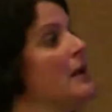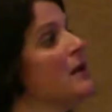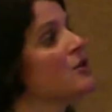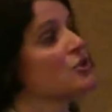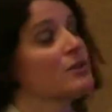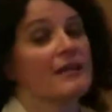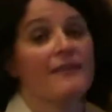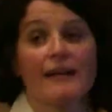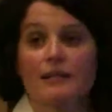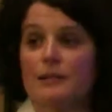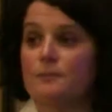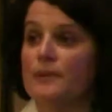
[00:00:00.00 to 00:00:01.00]
So they've had
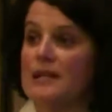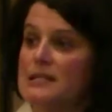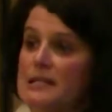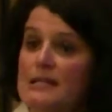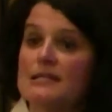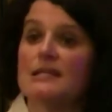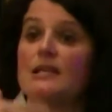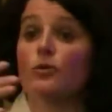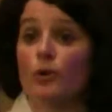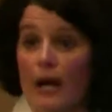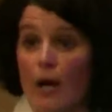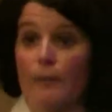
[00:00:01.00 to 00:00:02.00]
to complete TC
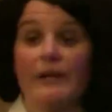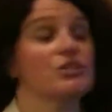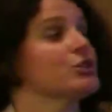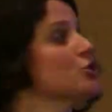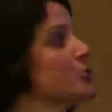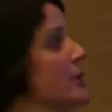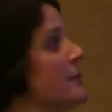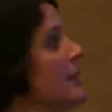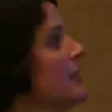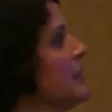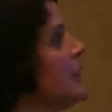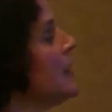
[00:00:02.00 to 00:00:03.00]
or outpatient
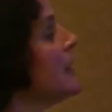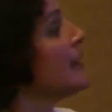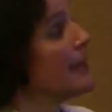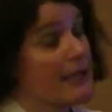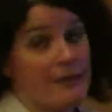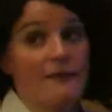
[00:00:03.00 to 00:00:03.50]
treatment in the